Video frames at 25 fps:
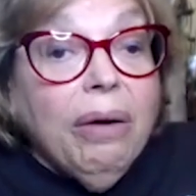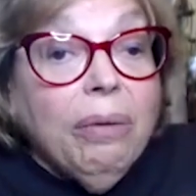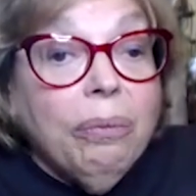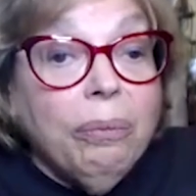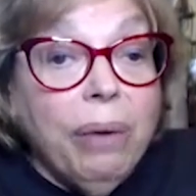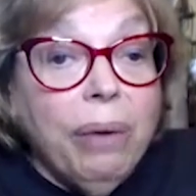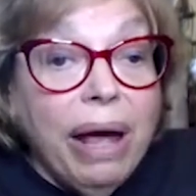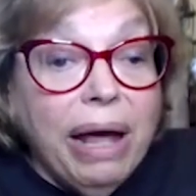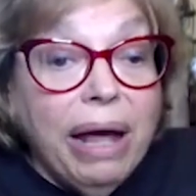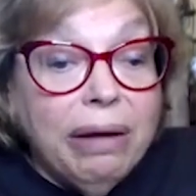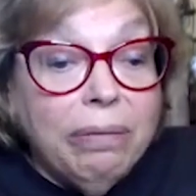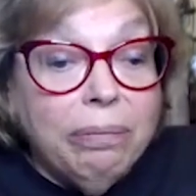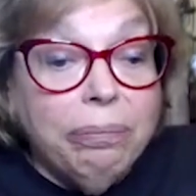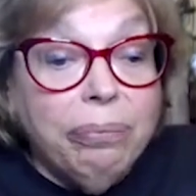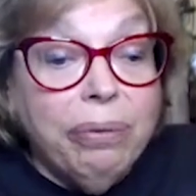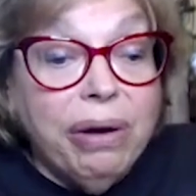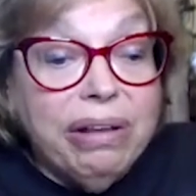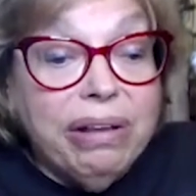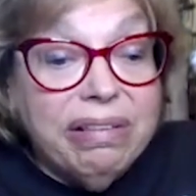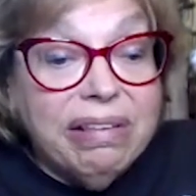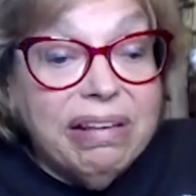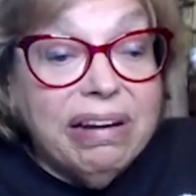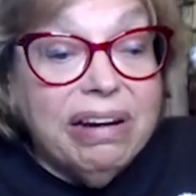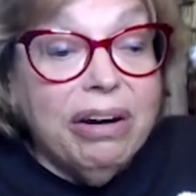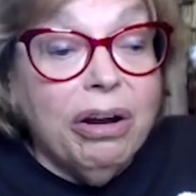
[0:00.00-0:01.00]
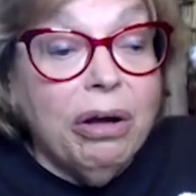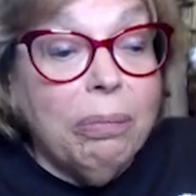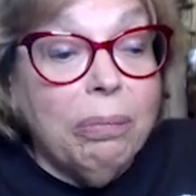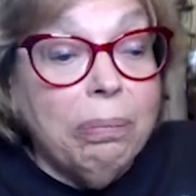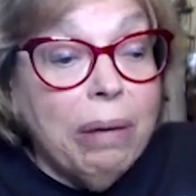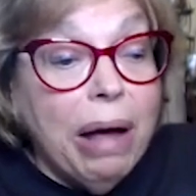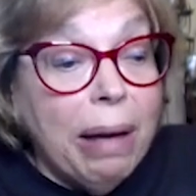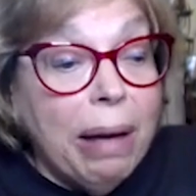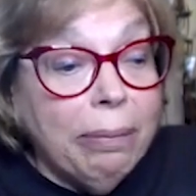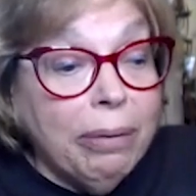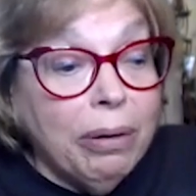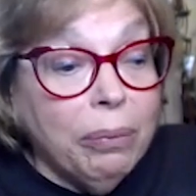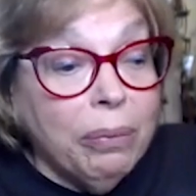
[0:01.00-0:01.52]
When President
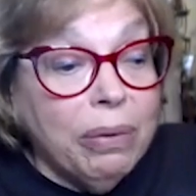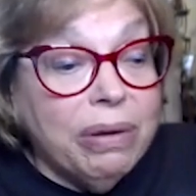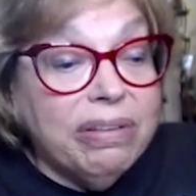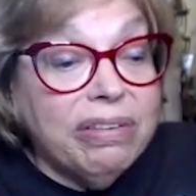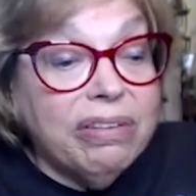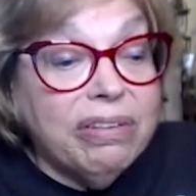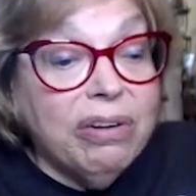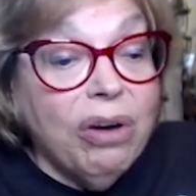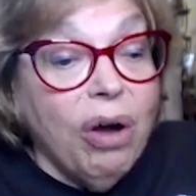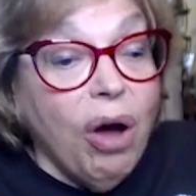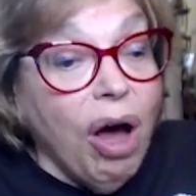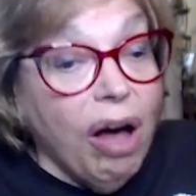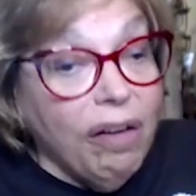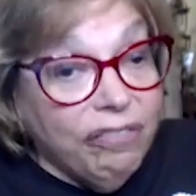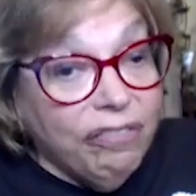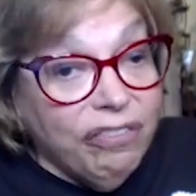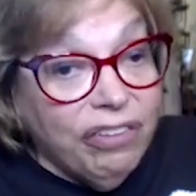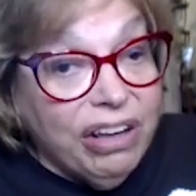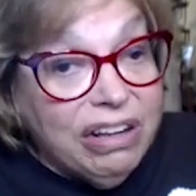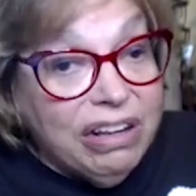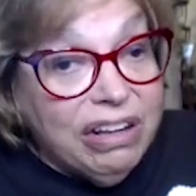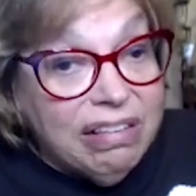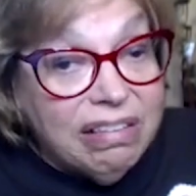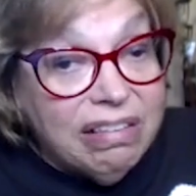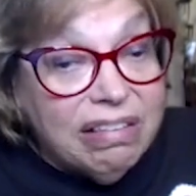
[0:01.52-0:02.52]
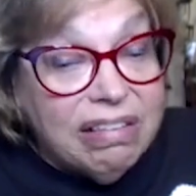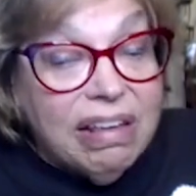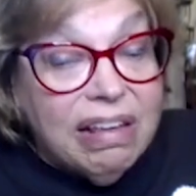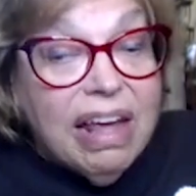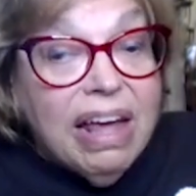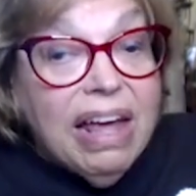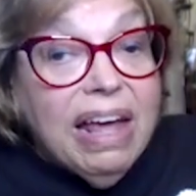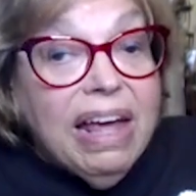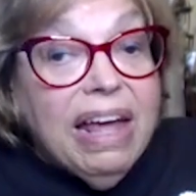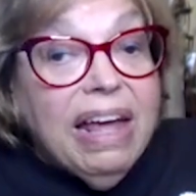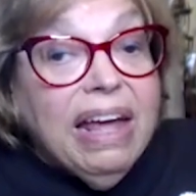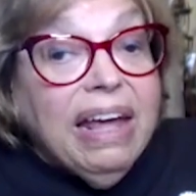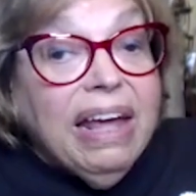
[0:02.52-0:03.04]
Obama was in office,
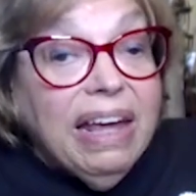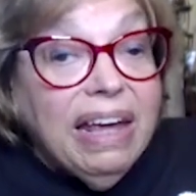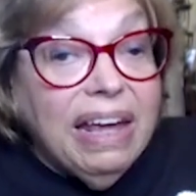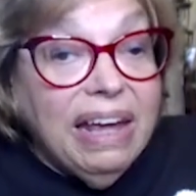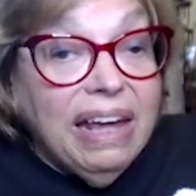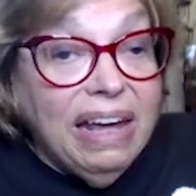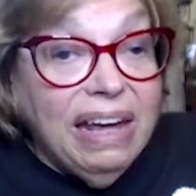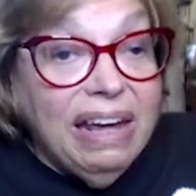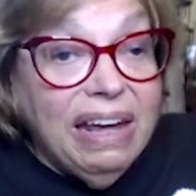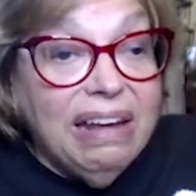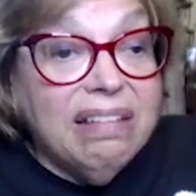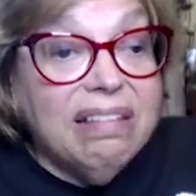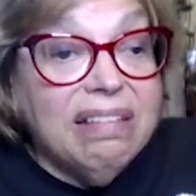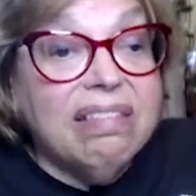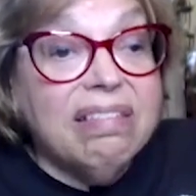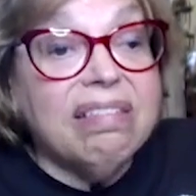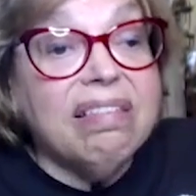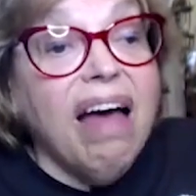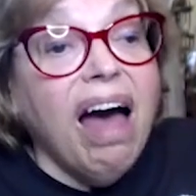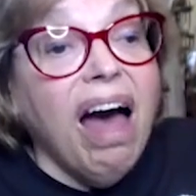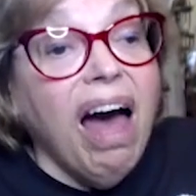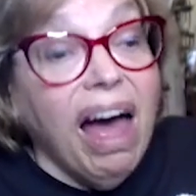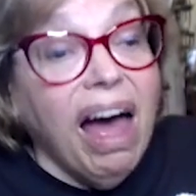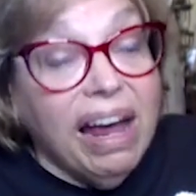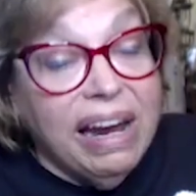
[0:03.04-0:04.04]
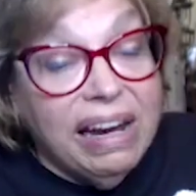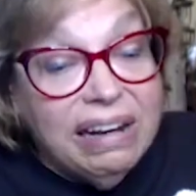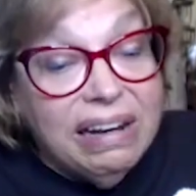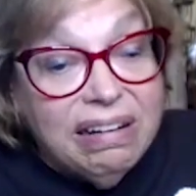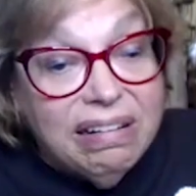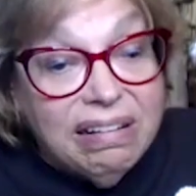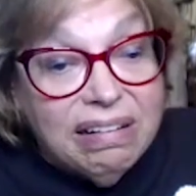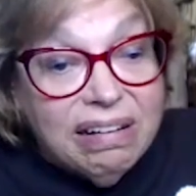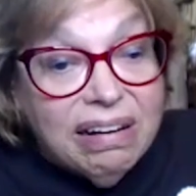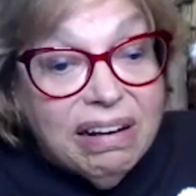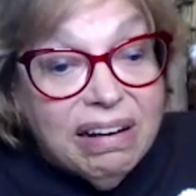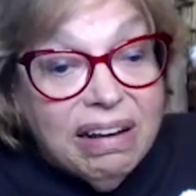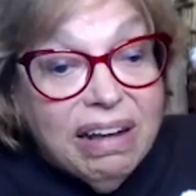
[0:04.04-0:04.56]
he
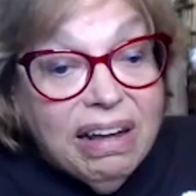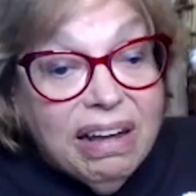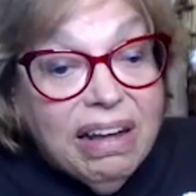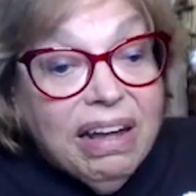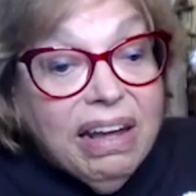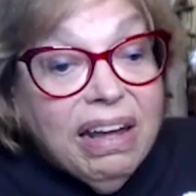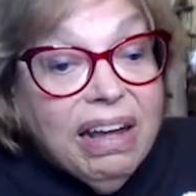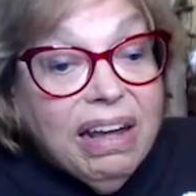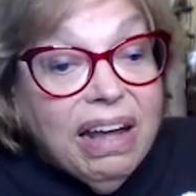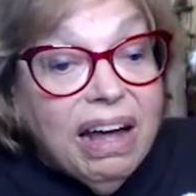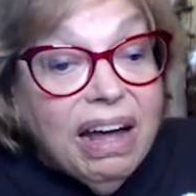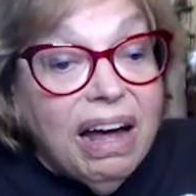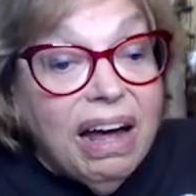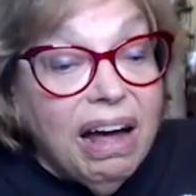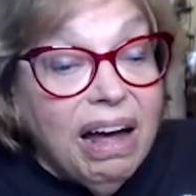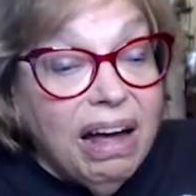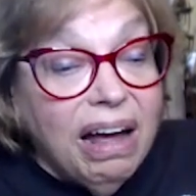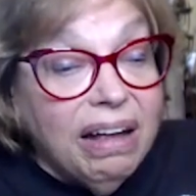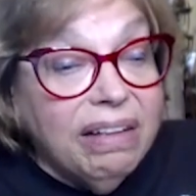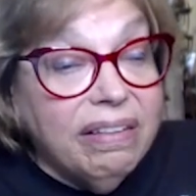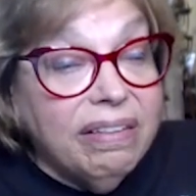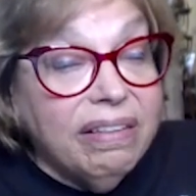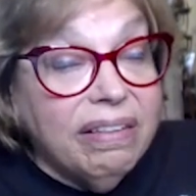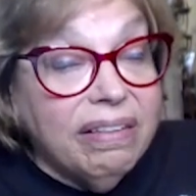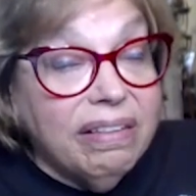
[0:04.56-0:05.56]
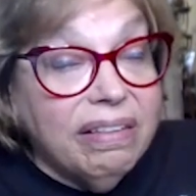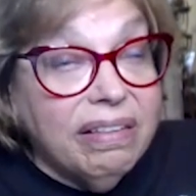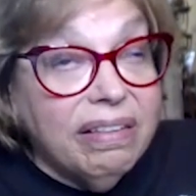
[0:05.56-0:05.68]
signed the